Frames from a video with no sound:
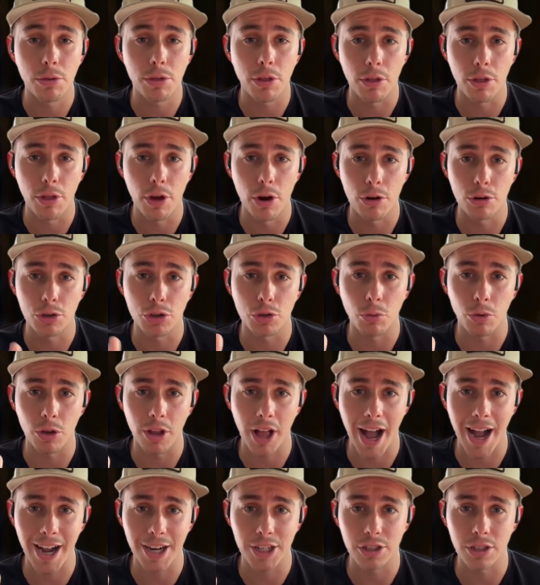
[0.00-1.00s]
of those will
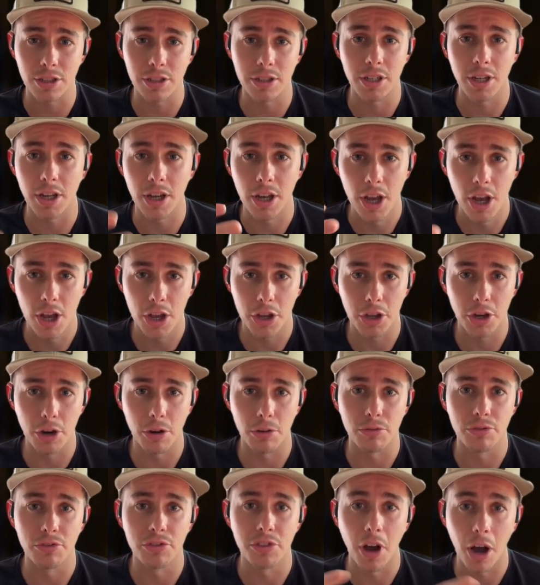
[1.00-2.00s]
actually,
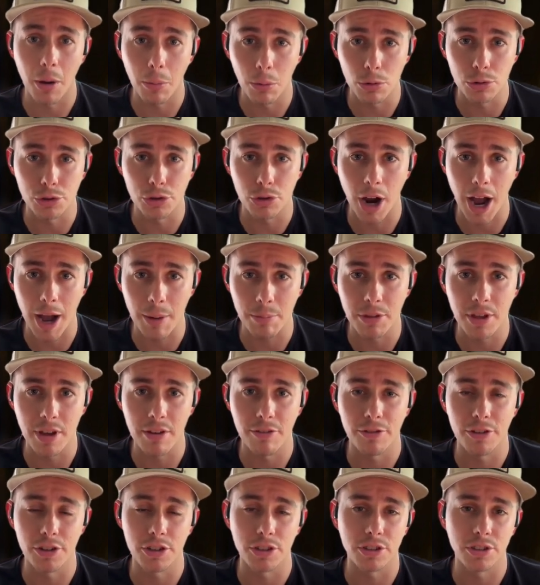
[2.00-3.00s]
double drop the
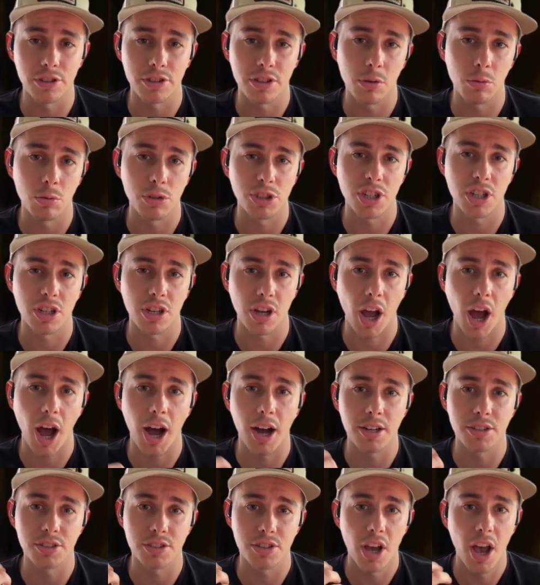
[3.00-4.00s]
efficiency, which can
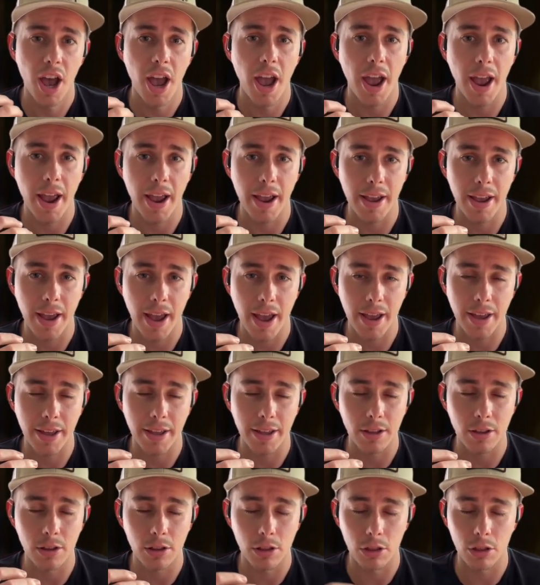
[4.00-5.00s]
cause
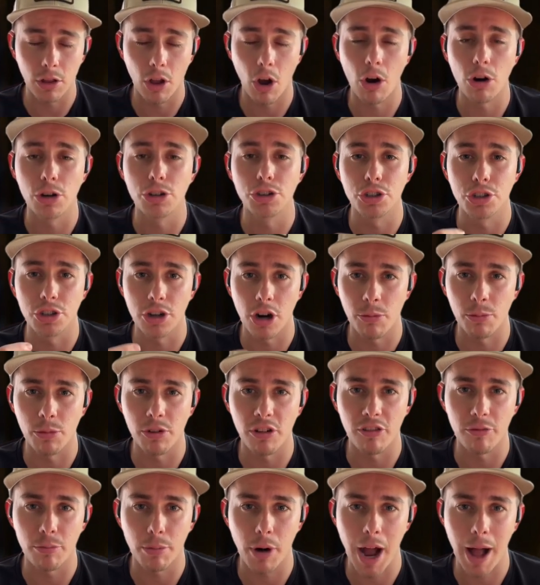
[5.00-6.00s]
a larger number
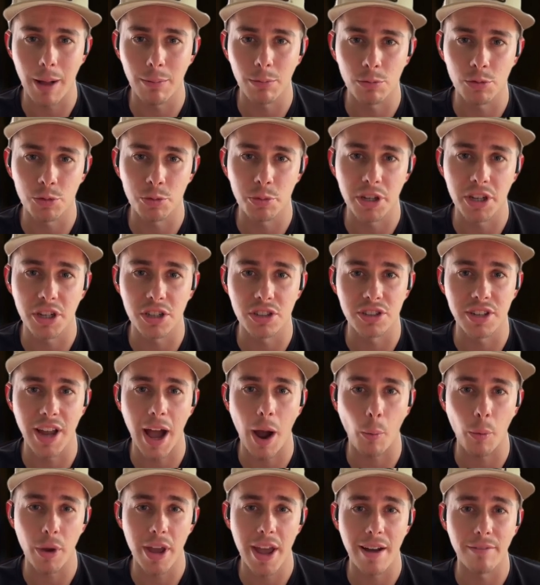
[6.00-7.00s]
of problems because now
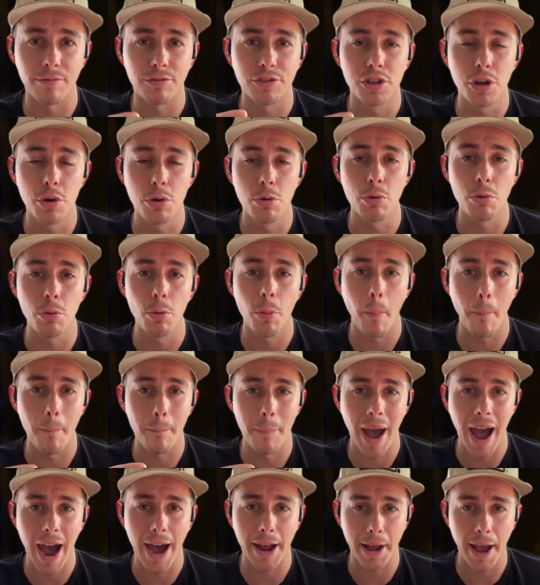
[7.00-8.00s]
we have two
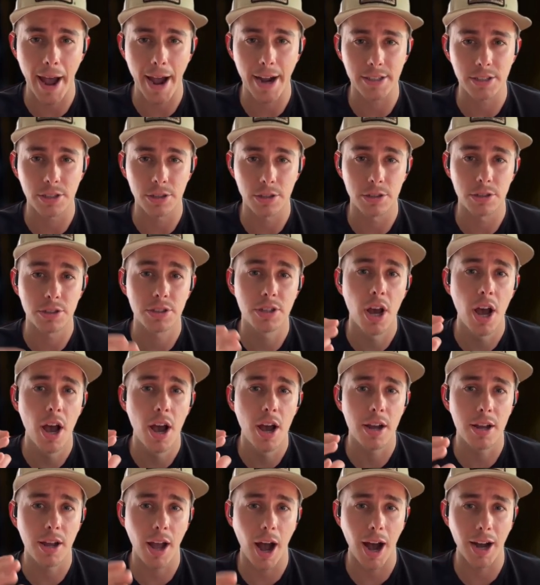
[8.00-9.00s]
bad actors
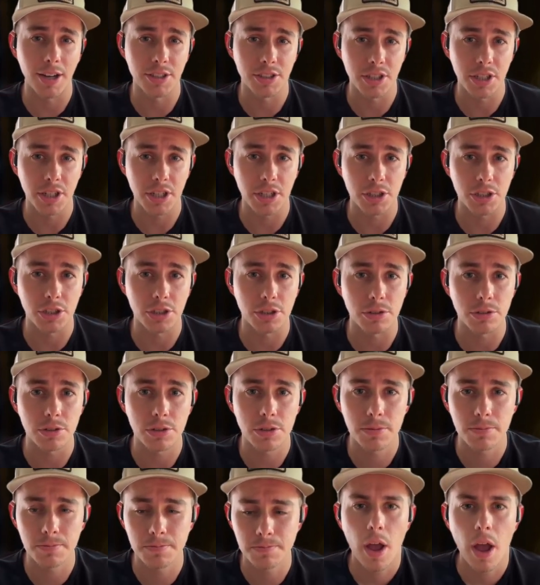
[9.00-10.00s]
causing
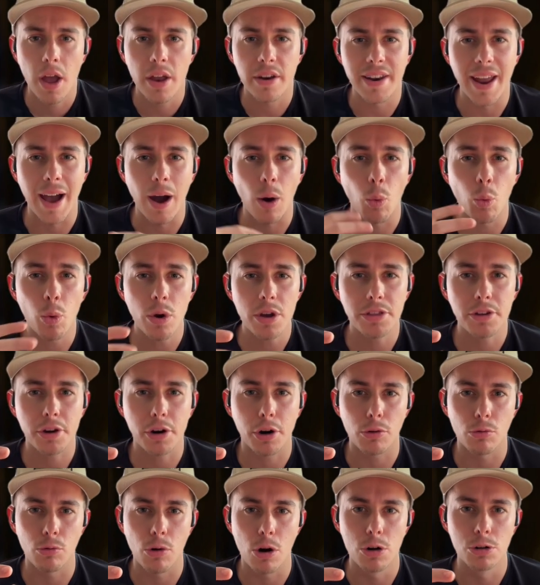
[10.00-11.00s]
issues. Now with
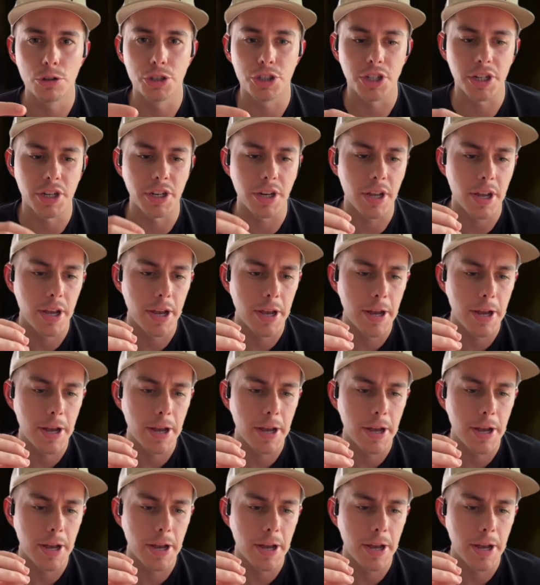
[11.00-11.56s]
corrosion,